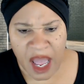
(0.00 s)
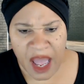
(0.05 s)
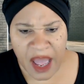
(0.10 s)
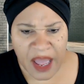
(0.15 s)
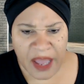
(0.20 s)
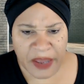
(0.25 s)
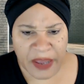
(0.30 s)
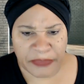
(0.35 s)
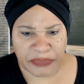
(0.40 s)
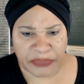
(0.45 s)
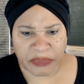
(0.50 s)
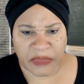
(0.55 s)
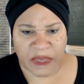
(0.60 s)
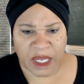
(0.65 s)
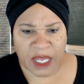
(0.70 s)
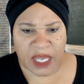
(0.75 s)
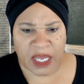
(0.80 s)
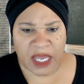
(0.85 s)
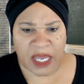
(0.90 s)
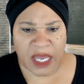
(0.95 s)
Um,
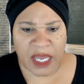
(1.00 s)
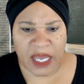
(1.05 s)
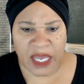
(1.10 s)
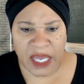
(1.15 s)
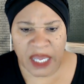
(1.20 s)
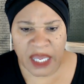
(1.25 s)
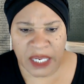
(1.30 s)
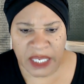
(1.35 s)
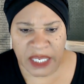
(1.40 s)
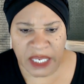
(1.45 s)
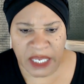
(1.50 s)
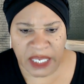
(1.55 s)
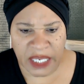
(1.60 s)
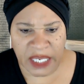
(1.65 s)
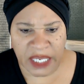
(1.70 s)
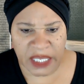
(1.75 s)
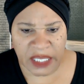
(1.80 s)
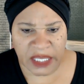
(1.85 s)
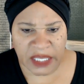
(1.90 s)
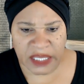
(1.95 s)

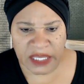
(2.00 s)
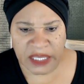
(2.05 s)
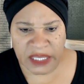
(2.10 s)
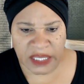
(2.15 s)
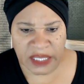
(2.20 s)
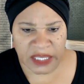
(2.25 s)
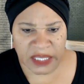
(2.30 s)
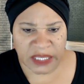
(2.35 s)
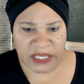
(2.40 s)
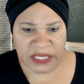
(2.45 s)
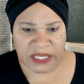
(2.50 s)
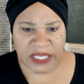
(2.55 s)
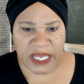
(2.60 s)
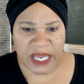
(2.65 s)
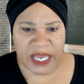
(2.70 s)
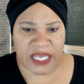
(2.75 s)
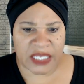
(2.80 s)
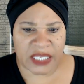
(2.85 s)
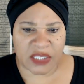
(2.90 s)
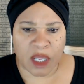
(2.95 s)
Anita
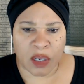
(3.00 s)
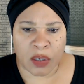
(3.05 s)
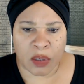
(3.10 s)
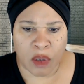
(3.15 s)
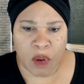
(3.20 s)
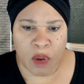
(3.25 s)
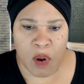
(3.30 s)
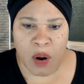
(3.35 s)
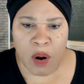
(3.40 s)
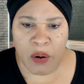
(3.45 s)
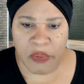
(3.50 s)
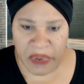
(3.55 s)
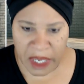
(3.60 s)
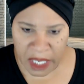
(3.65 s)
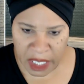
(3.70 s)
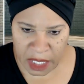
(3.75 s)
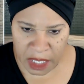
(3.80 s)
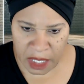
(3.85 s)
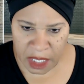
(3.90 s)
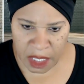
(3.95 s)
says,
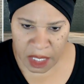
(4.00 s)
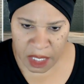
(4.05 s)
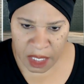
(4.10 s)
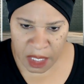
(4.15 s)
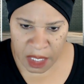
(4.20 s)
Lauren